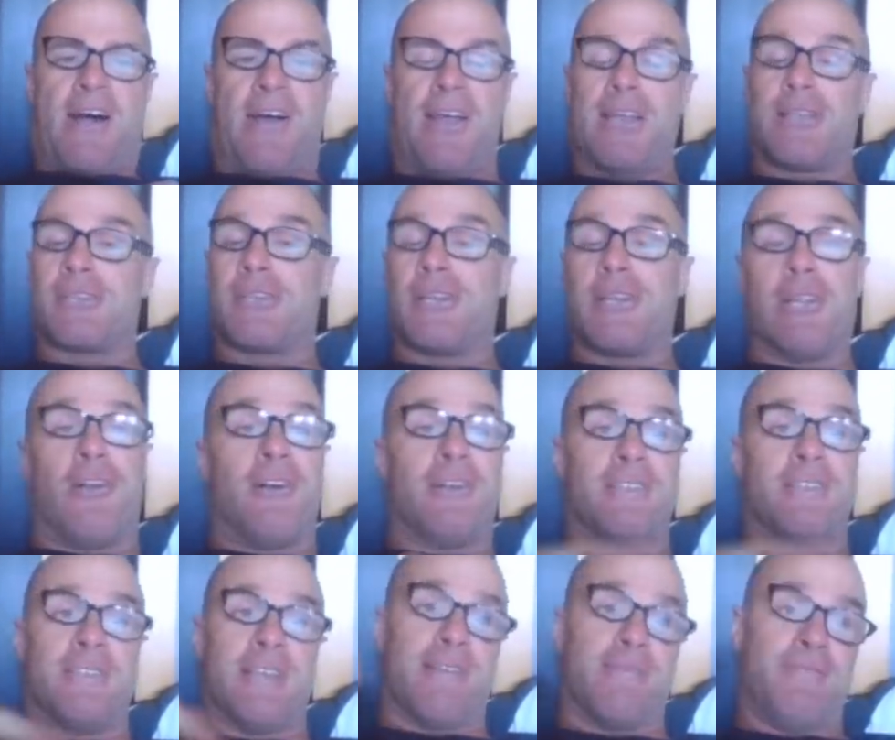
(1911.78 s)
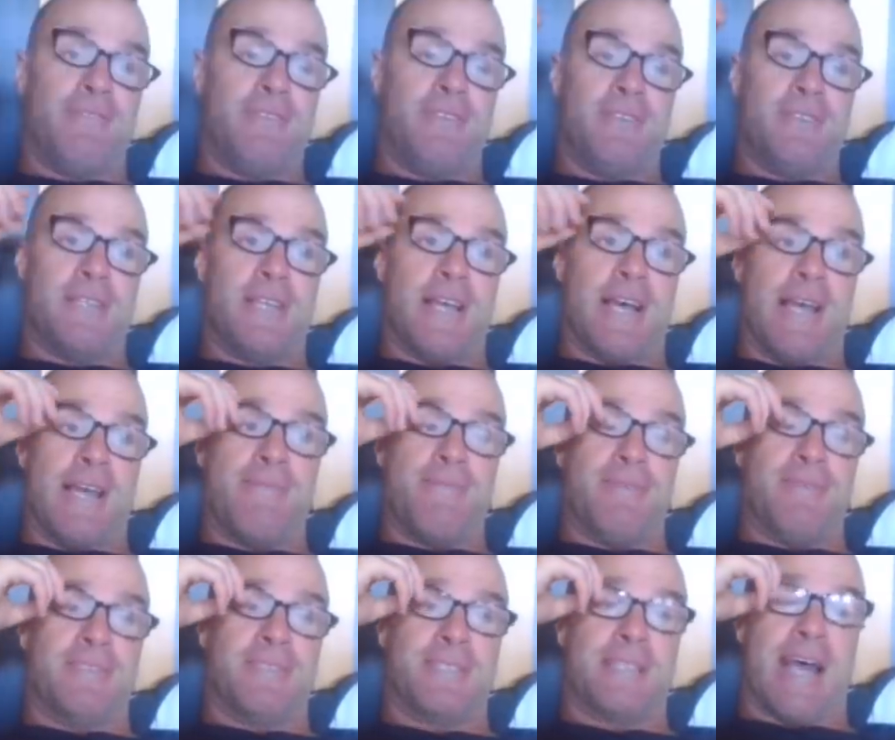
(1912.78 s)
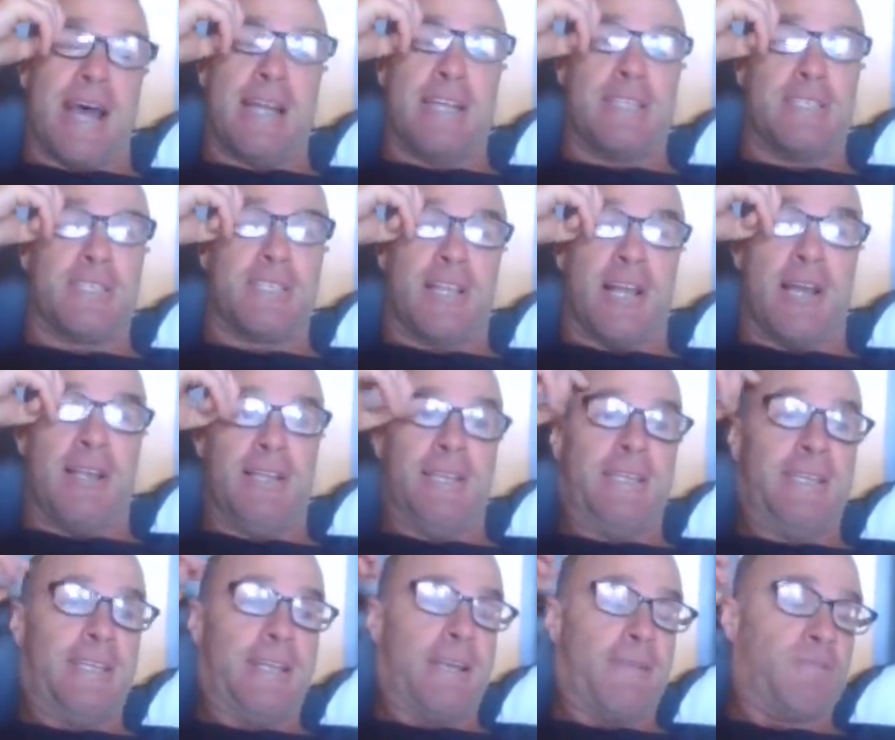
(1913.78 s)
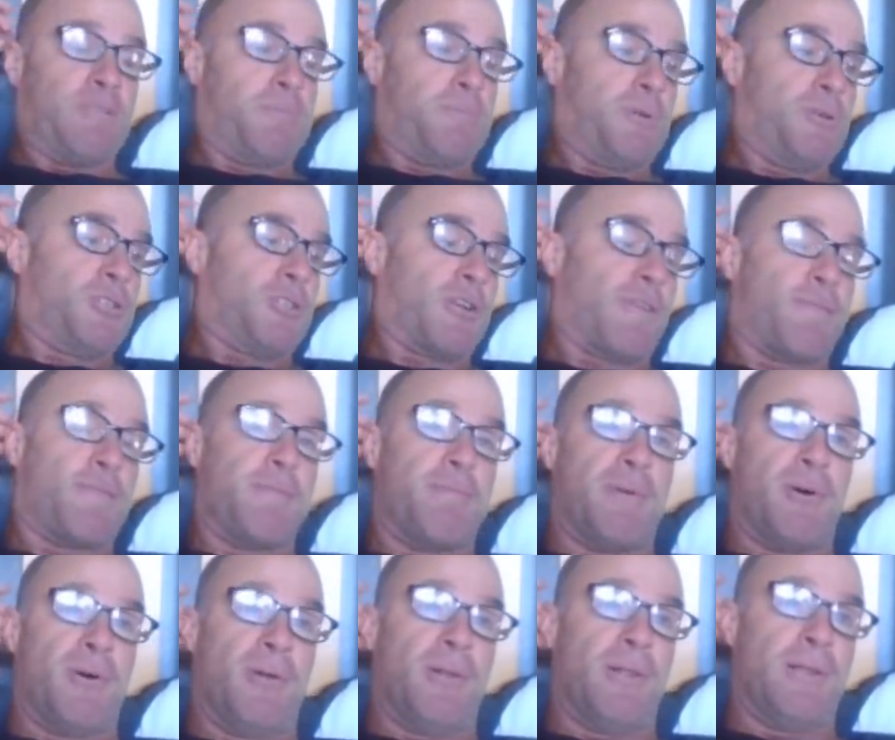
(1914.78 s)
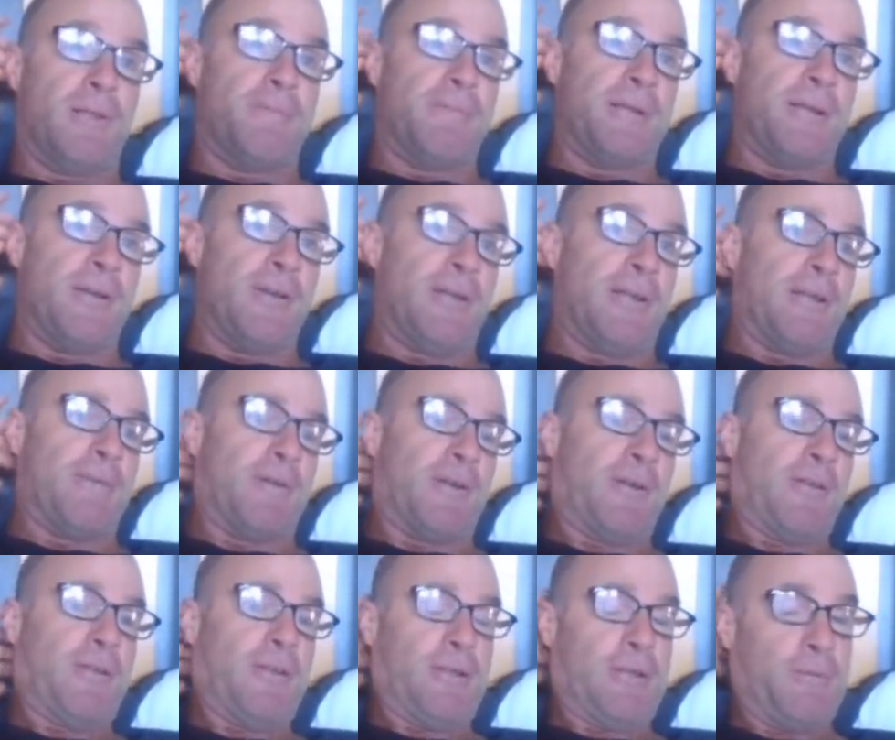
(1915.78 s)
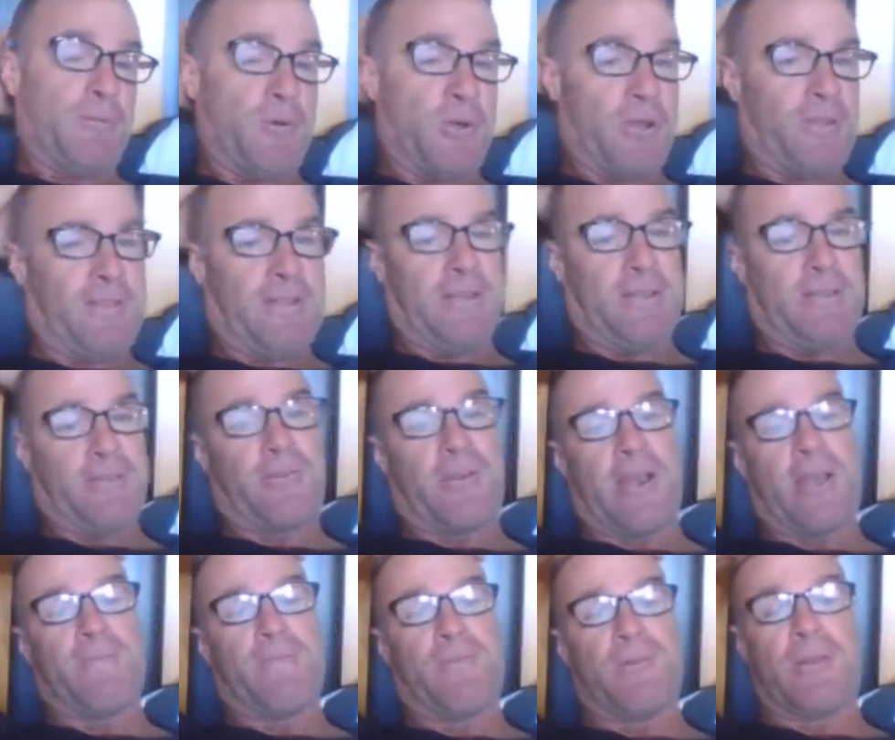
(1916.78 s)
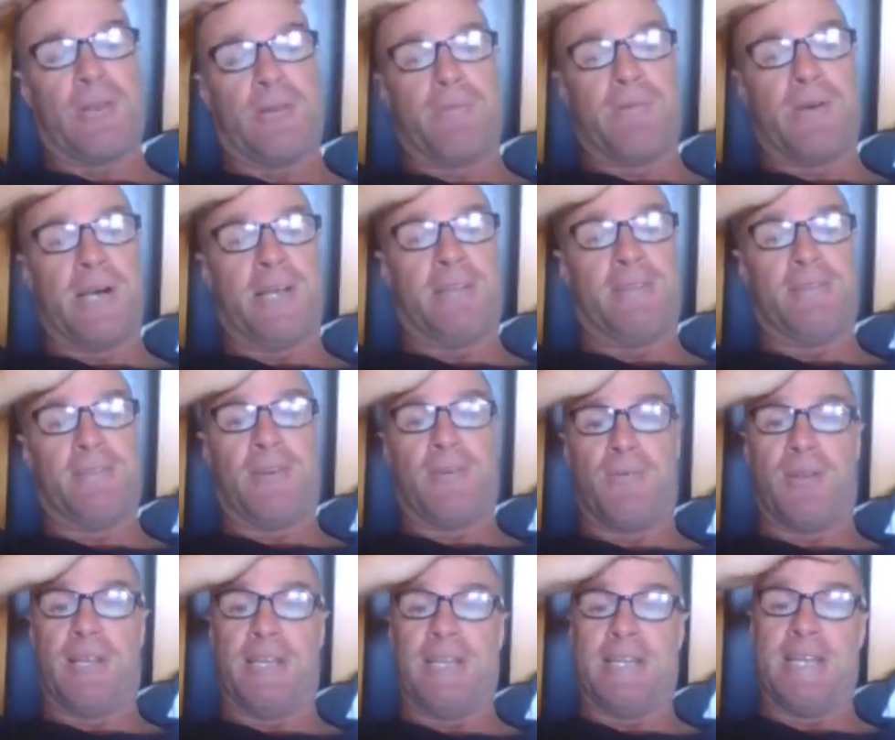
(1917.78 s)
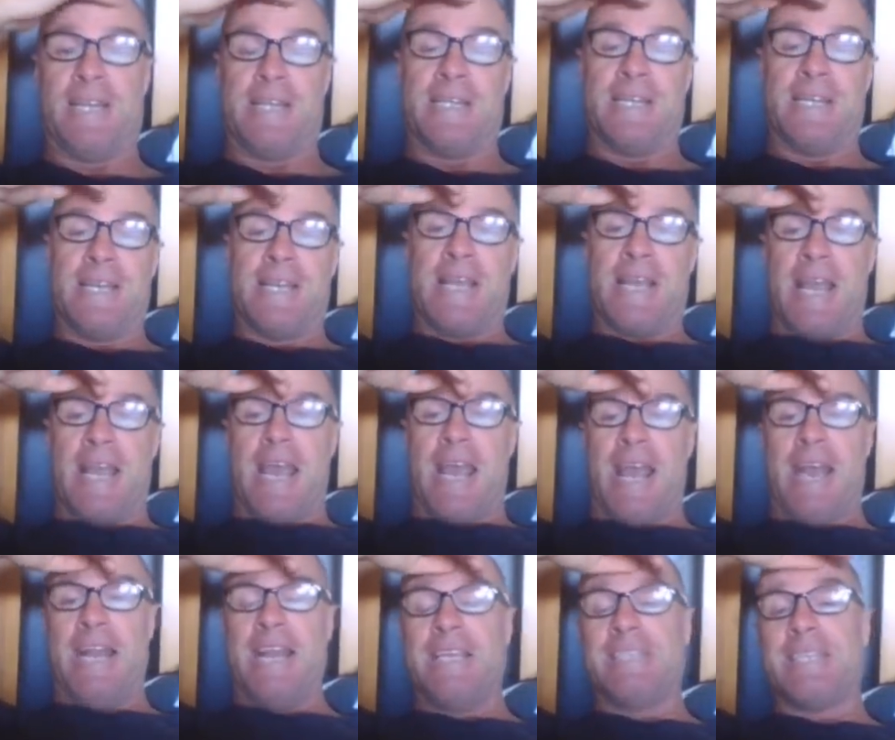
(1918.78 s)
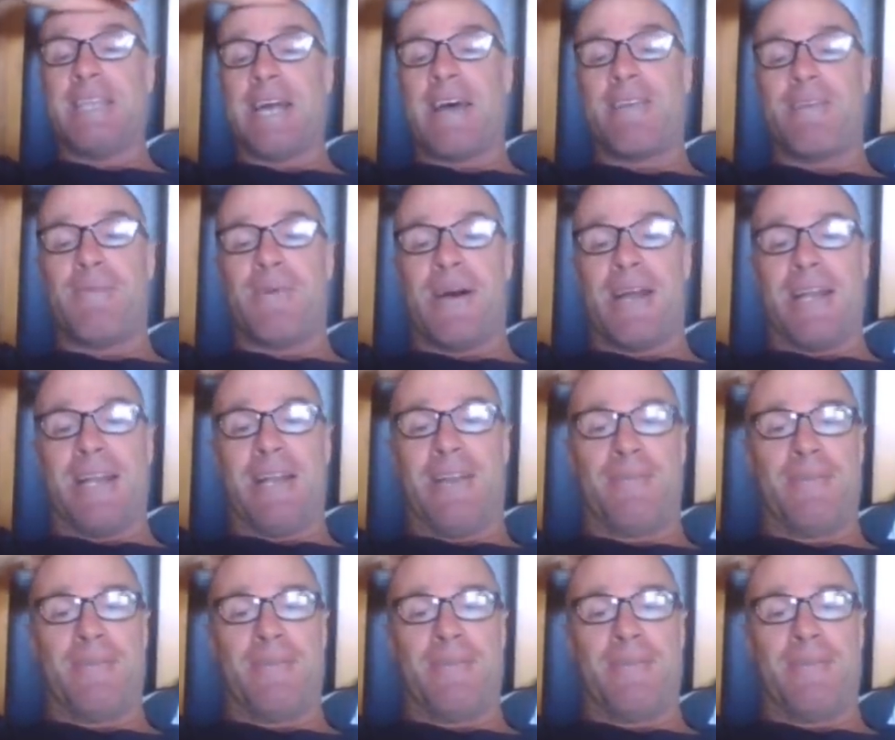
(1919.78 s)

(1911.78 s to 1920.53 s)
I actually like Zach Fisher's game. Started slowly and was pushed off the ball a little bit early, but I thought he worked into the game really well. I really did. And he's another one.